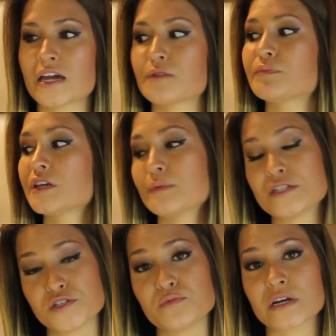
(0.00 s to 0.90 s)
and
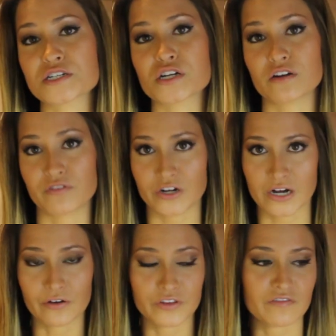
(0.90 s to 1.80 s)
PB2 mixture for
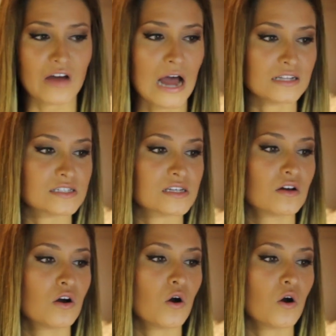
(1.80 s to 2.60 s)
your healthy fats,